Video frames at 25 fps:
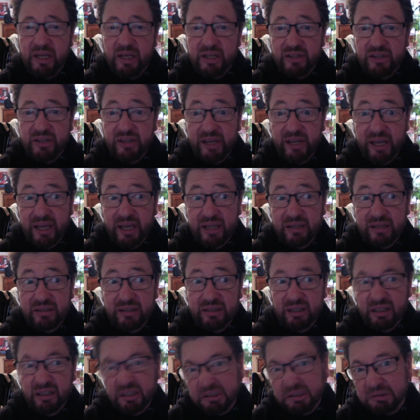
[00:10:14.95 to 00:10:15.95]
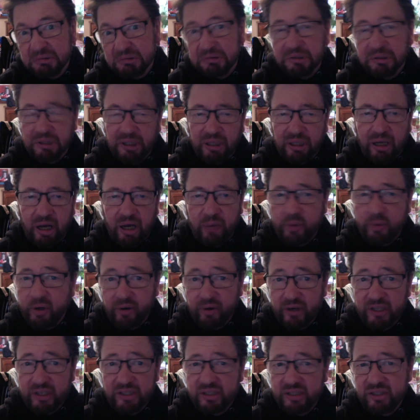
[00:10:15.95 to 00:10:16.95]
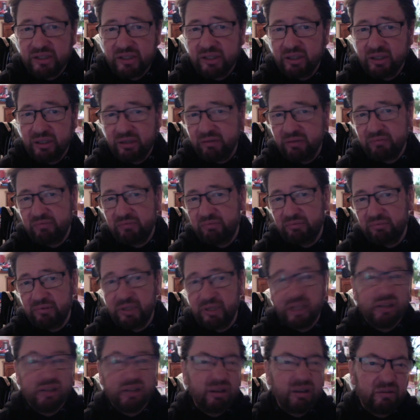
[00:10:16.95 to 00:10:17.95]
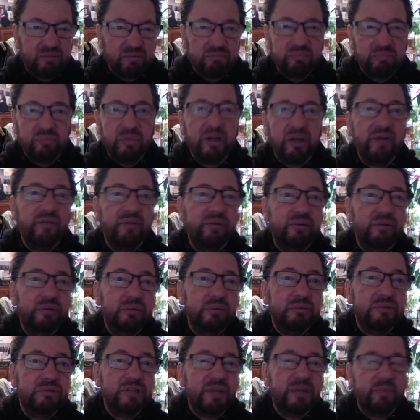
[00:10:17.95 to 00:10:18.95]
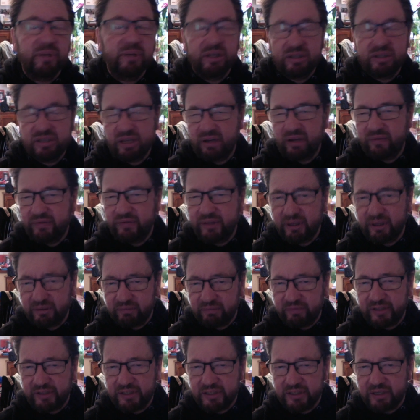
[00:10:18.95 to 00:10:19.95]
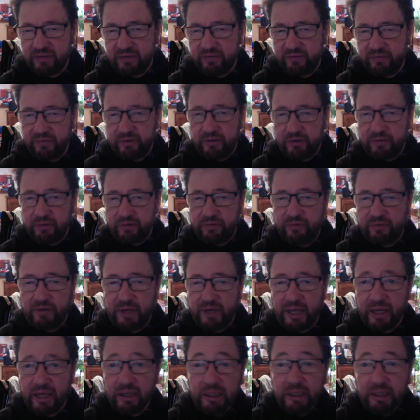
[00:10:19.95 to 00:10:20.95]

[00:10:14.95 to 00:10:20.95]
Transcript: So yeah, so I'd be interested to well 10 minutes. Yeah, I think that's enough for now.